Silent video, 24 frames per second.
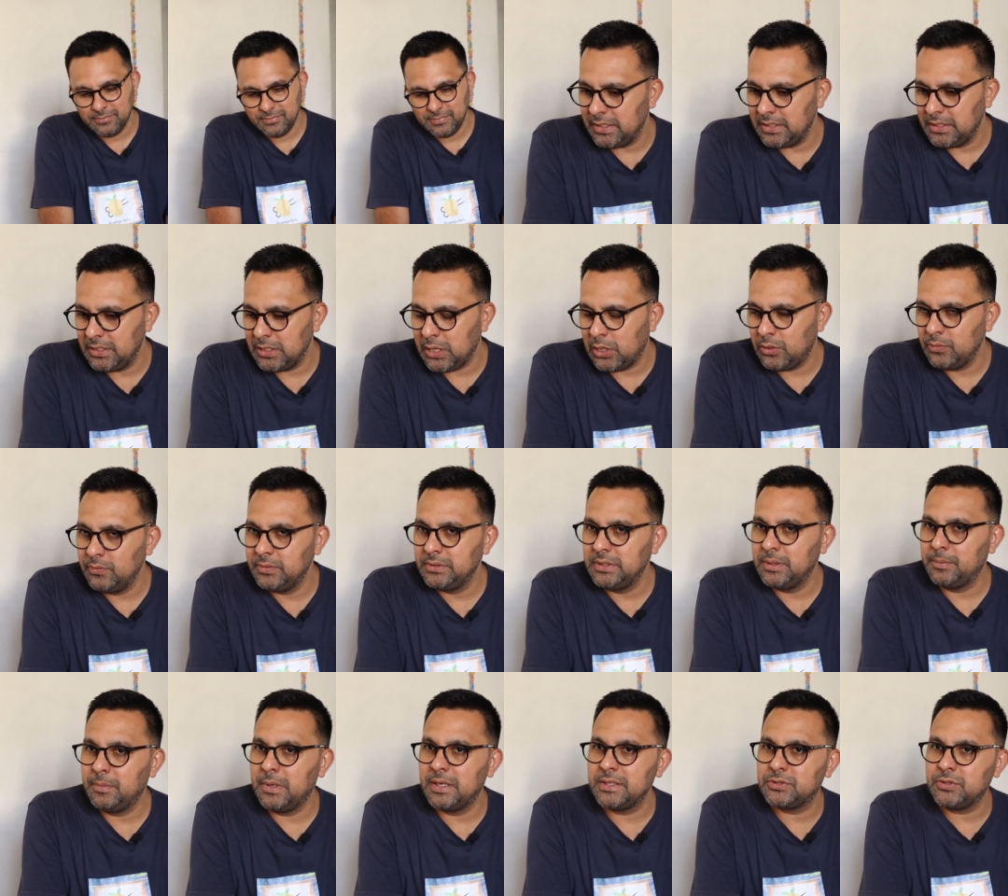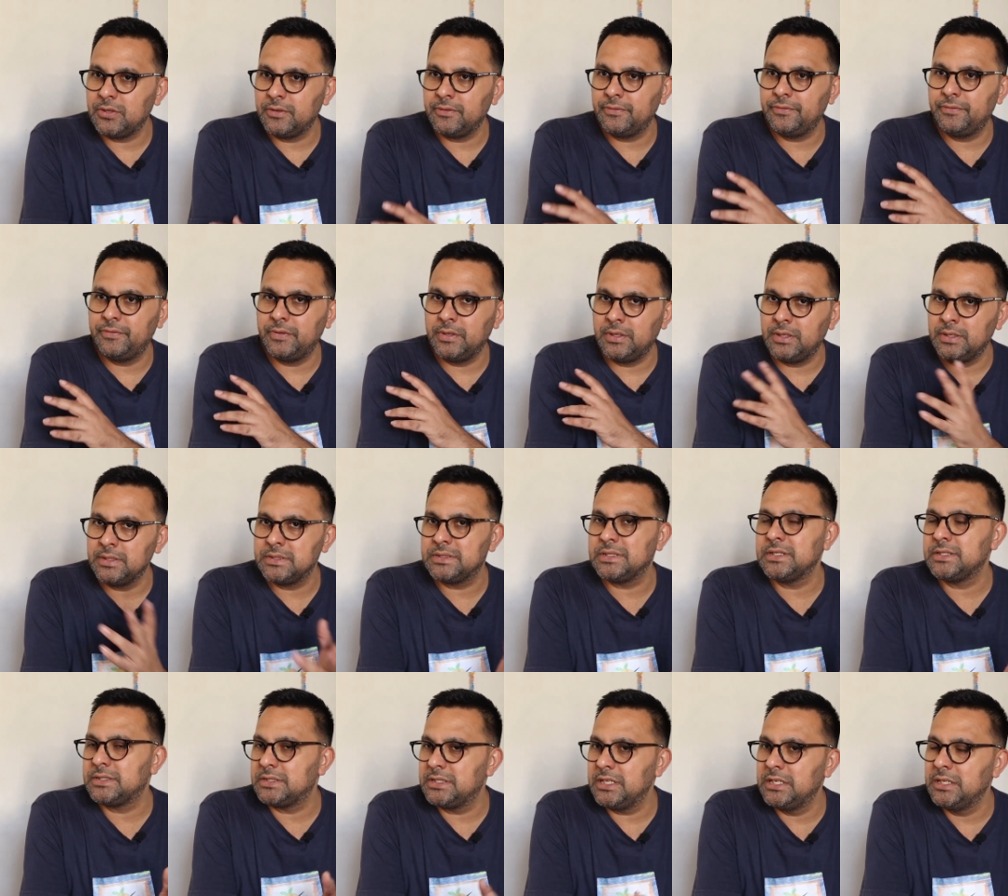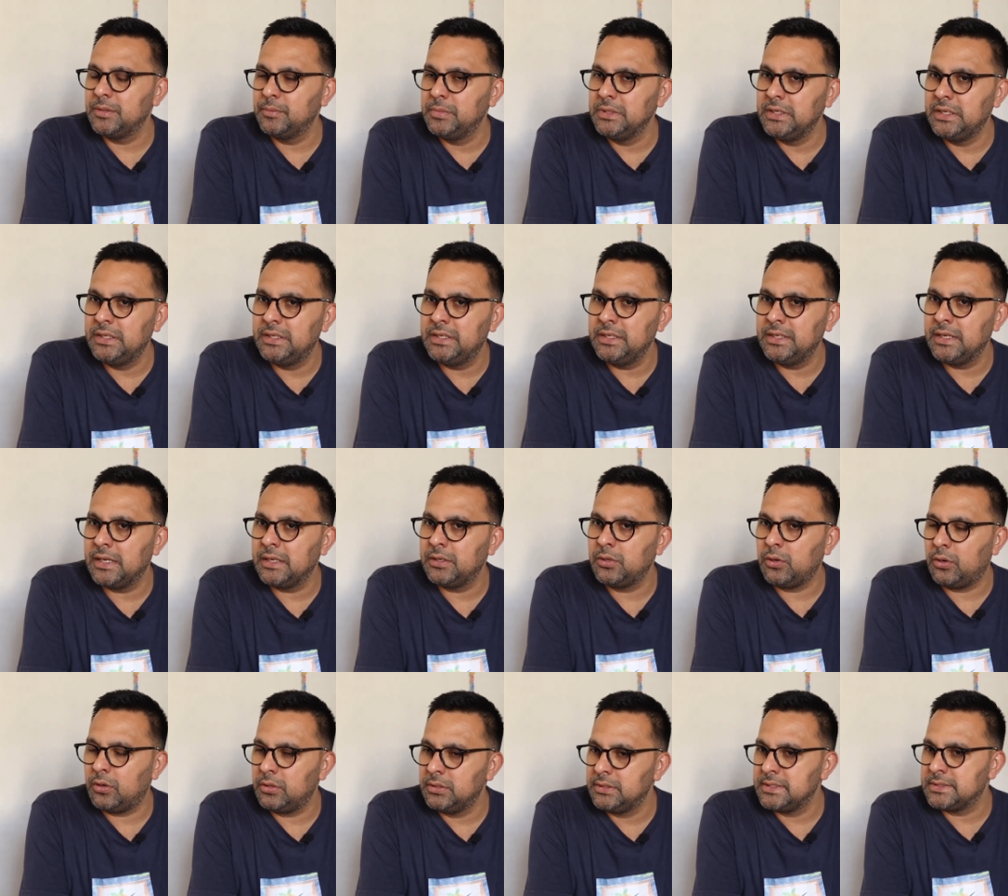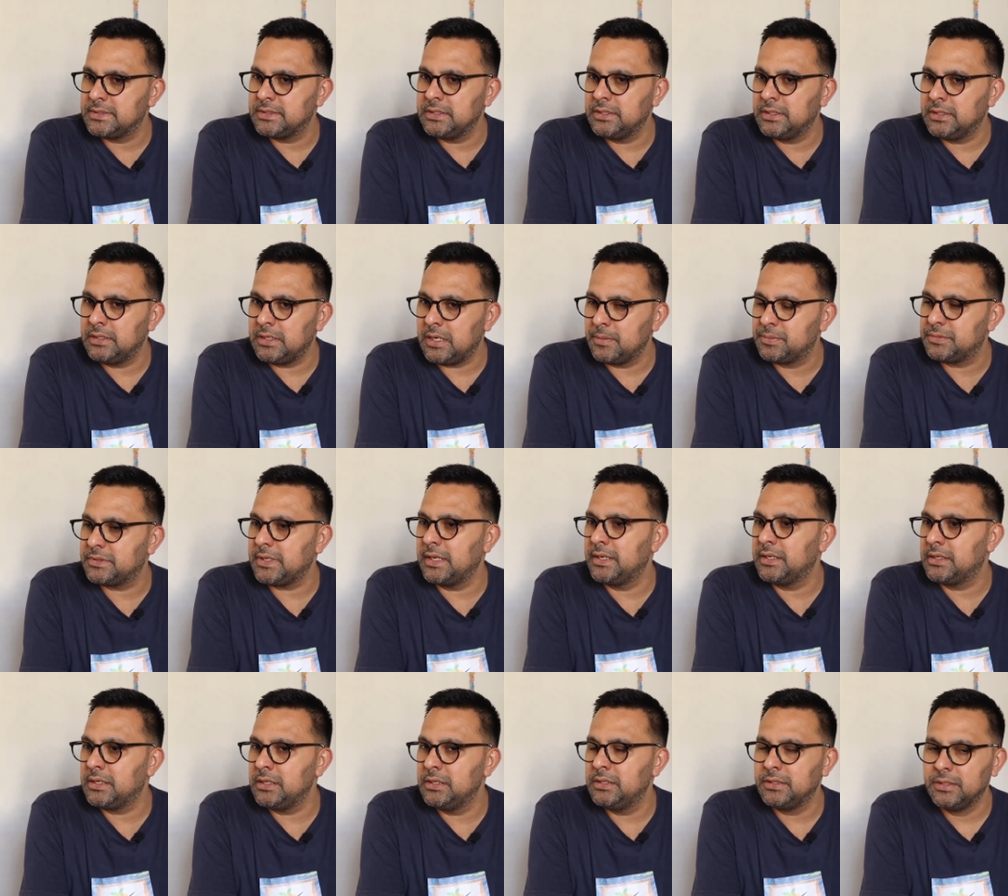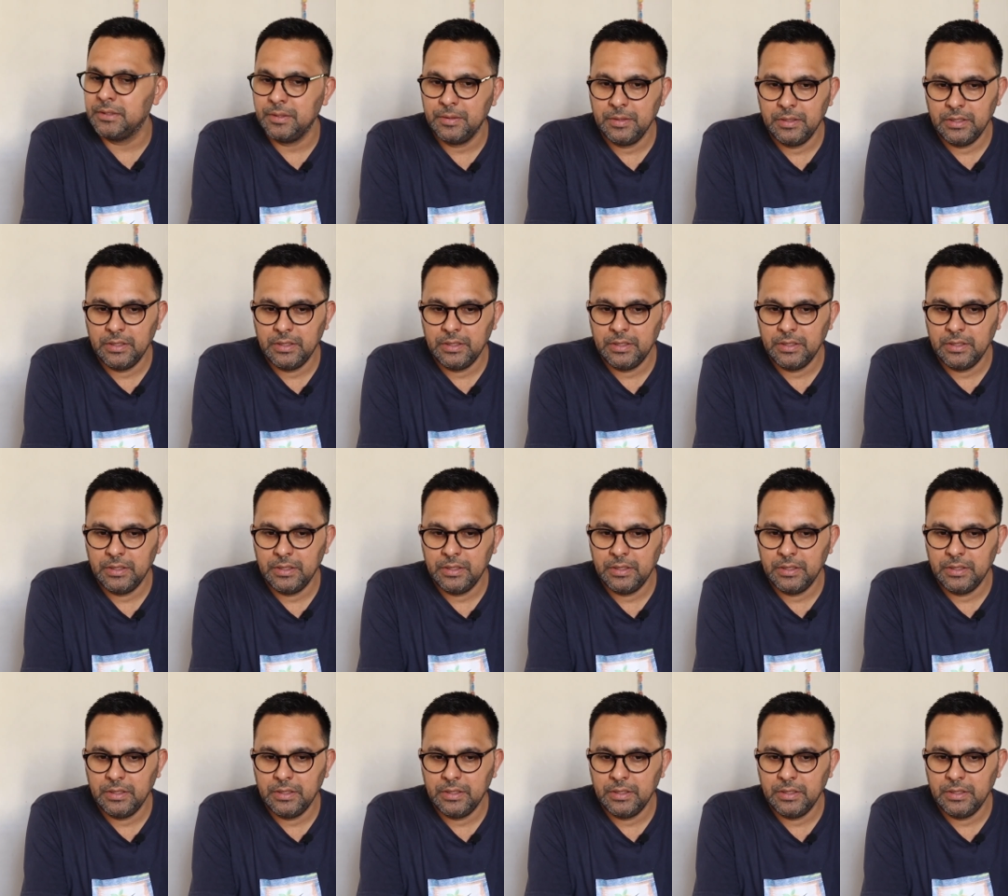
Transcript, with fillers: And now with the buzz of sustainability and all this upcycled